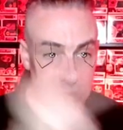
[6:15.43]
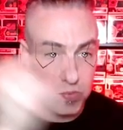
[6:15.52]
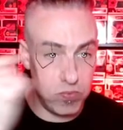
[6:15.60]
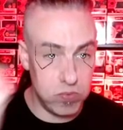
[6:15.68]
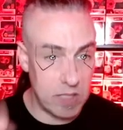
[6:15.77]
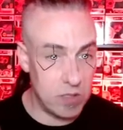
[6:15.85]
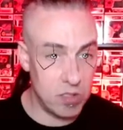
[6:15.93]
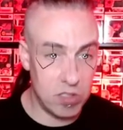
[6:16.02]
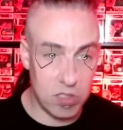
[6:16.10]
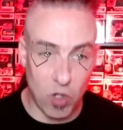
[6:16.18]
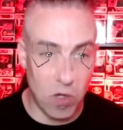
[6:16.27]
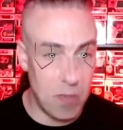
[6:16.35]
like
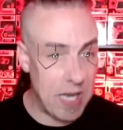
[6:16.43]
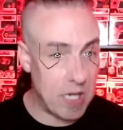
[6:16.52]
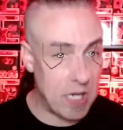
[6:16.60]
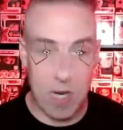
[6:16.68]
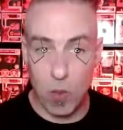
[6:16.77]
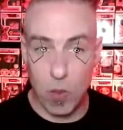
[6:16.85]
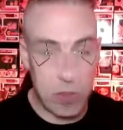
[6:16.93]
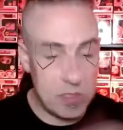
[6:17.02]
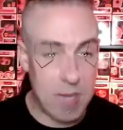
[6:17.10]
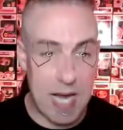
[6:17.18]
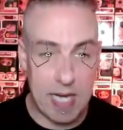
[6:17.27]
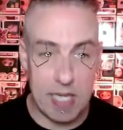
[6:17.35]
circle back around and whiz
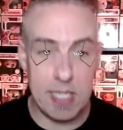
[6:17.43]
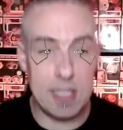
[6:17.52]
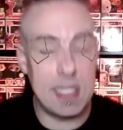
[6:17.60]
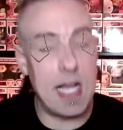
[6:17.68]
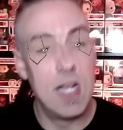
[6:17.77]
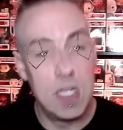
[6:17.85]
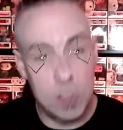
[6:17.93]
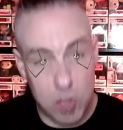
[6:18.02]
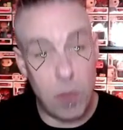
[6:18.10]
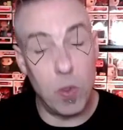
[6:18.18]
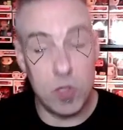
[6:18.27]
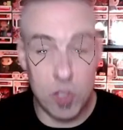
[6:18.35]
back and hit that,
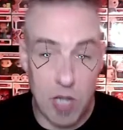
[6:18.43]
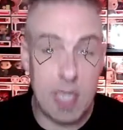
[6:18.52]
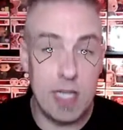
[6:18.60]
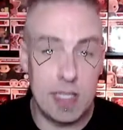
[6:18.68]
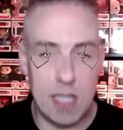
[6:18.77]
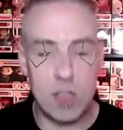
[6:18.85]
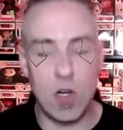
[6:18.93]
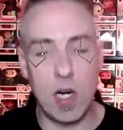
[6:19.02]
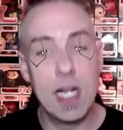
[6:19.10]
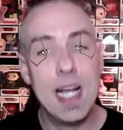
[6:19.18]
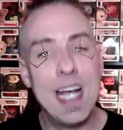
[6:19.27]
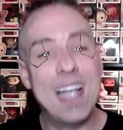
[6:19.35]
try to hit that target.
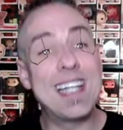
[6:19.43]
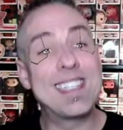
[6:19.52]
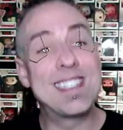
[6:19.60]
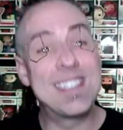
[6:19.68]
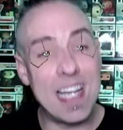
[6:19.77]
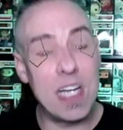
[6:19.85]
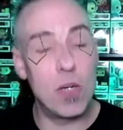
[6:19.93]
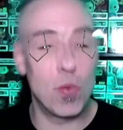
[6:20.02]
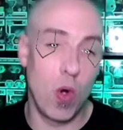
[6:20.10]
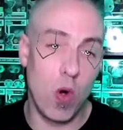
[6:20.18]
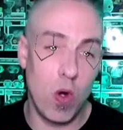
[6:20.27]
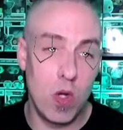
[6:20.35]
And that second
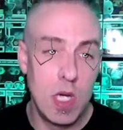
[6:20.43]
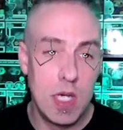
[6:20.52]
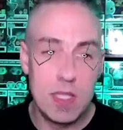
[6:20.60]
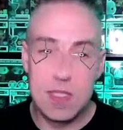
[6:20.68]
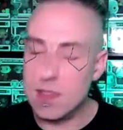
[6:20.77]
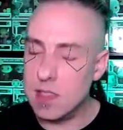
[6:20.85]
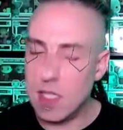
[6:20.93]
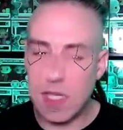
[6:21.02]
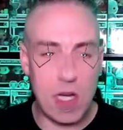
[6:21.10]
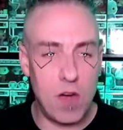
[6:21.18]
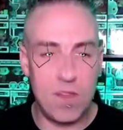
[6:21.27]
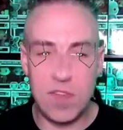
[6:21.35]
roll doesn't
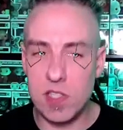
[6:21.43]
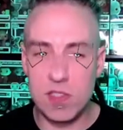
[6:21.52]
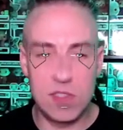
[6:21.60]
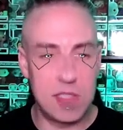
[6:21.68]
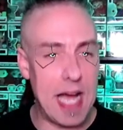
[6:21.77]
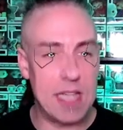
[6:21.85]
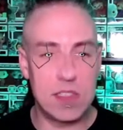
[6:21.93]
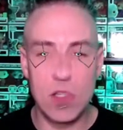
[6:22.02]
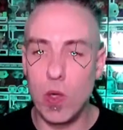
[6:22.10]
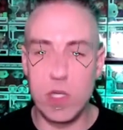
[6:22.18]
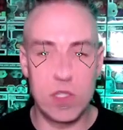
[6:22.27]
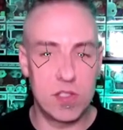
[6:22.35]
account for your stats
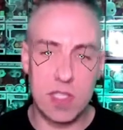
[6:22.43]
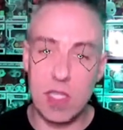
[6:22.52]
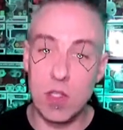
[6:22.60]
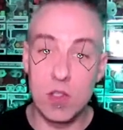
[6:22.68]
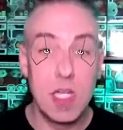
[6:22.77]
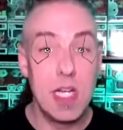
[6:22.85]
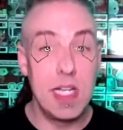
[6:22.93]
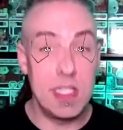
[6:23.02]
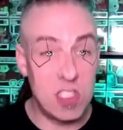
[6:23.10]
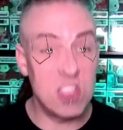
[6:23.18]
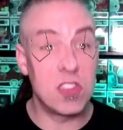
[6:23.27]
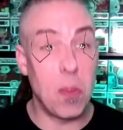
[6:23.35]
or your skills. It's
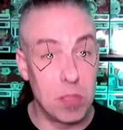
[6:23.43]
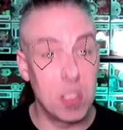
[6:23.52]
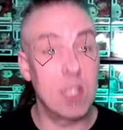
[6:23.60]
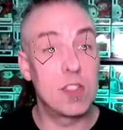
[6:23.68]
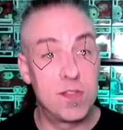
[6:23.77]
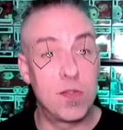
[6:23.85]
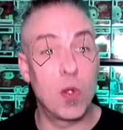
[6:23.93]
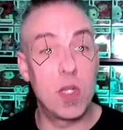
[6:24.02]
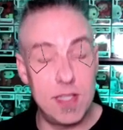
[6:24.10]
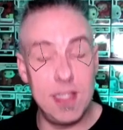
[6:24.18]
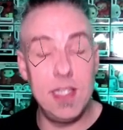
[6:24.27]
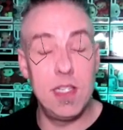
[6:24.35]
just a
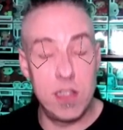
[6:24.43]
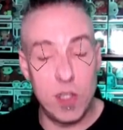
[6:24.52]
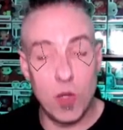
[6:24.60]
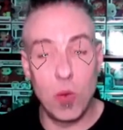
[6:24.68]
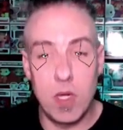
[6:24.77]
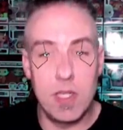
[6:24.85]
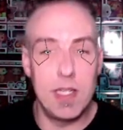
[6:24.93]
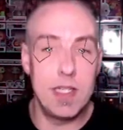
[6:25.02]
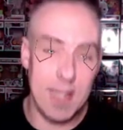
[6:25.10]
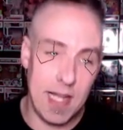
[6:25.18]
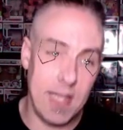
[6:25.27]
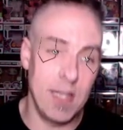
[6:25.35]
+14 to your
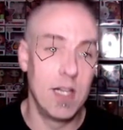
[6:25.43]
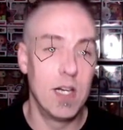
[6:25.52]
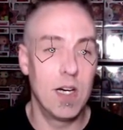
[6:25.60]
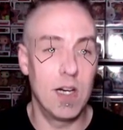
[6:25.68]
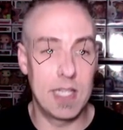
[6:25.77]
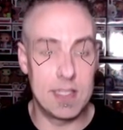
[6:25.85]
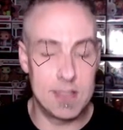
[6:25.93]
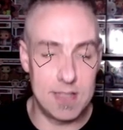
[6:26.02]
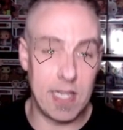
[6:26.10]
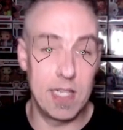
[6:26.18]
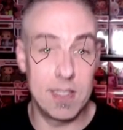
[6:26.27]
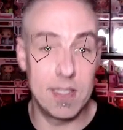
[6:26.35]
1d10 on that
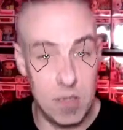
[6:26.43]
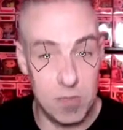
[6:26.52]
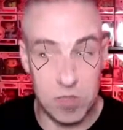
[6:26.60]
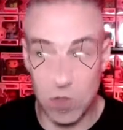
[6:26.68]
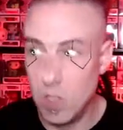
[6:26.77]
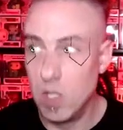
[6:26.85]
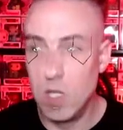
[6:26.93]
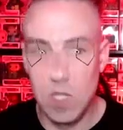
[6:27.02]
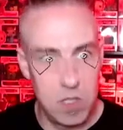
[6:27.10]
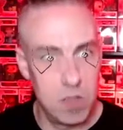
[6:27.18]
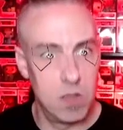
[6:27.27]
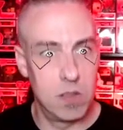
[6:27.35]
second attempt. So
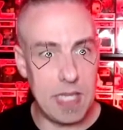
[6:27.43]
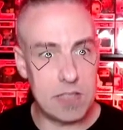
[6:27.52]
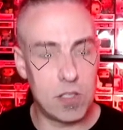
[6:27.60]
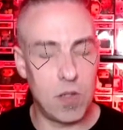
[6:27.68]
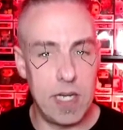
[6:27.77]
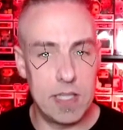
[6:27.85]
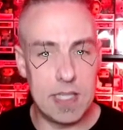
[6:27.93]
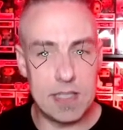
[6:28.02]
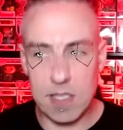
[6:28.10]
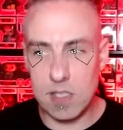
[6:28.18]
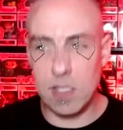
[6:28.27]
that's great. That's like the